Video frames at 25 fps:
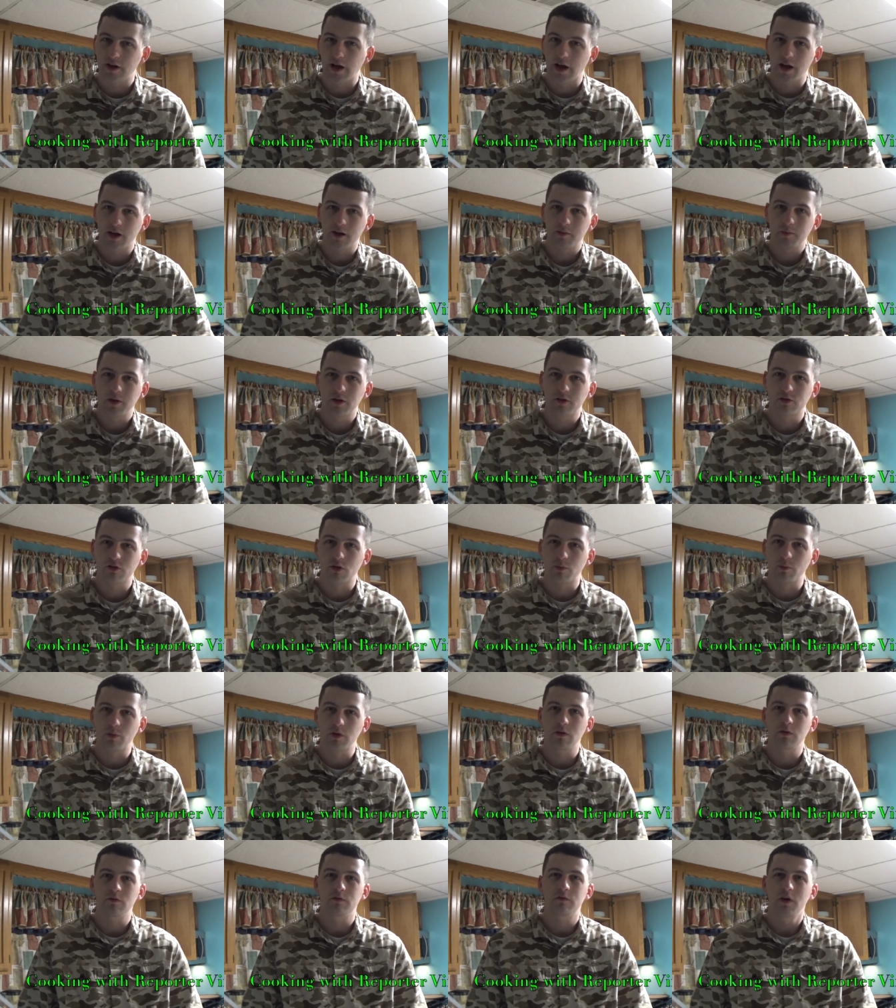you how to make
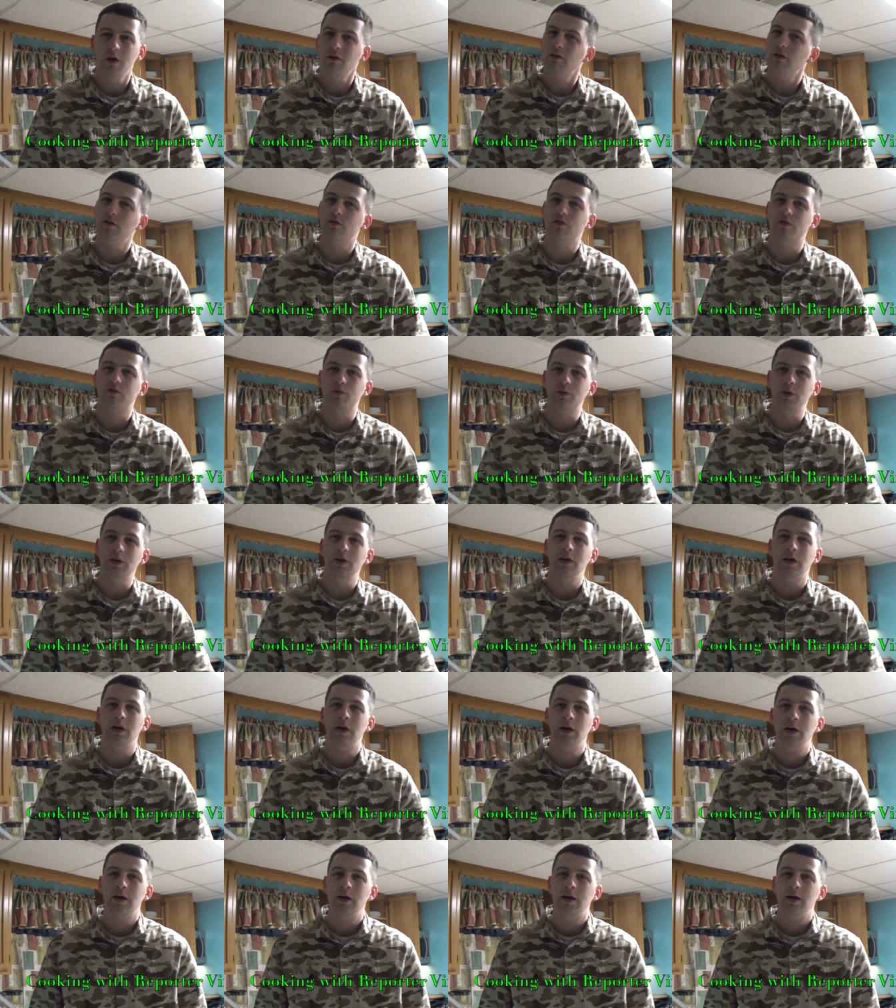something very
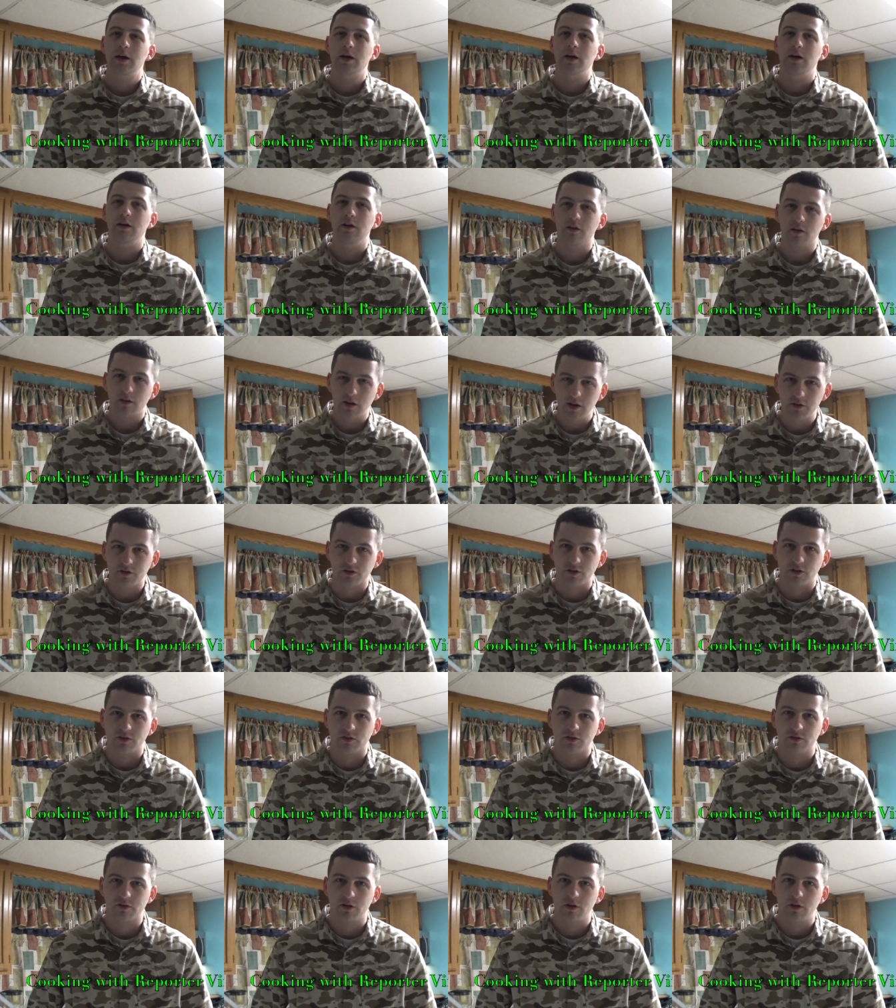sweet and
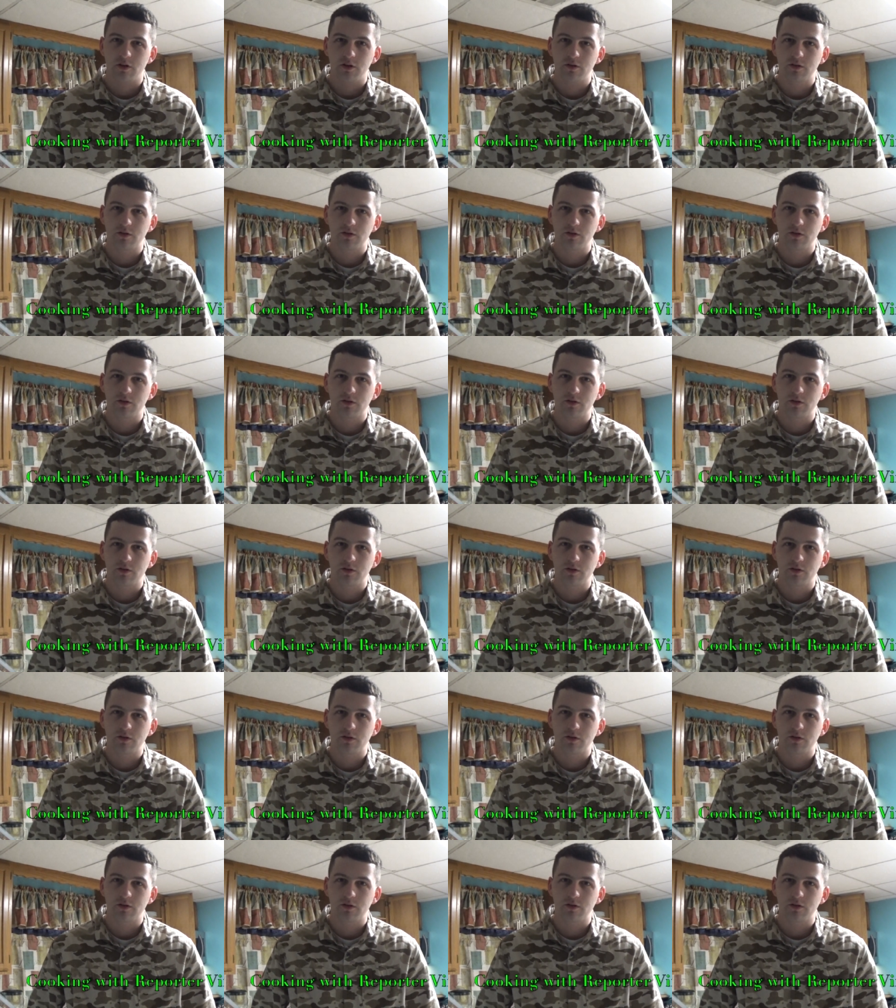delicious.